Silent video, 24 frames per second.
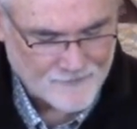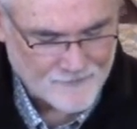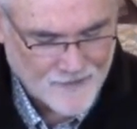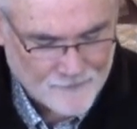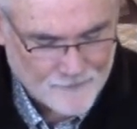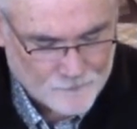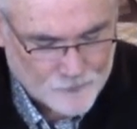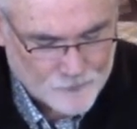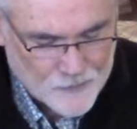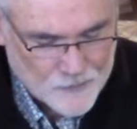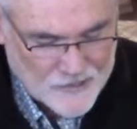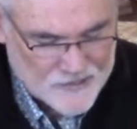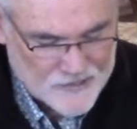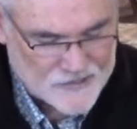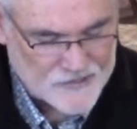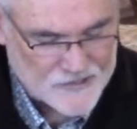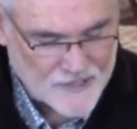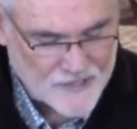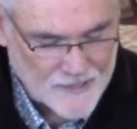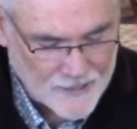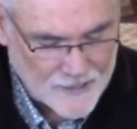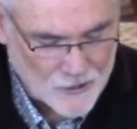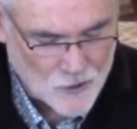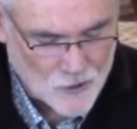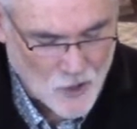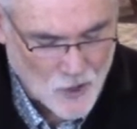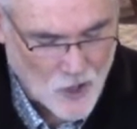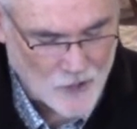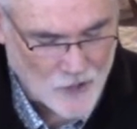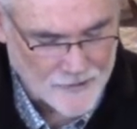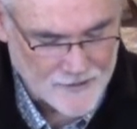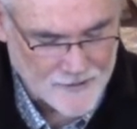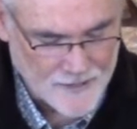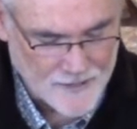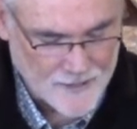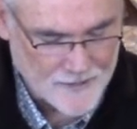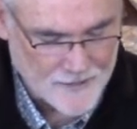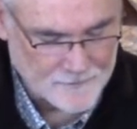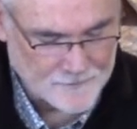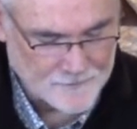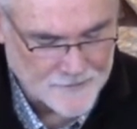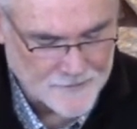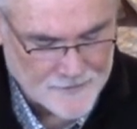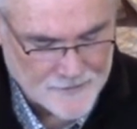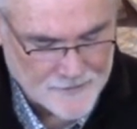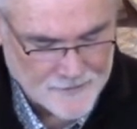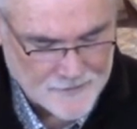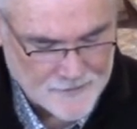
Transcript: and pressed in on him.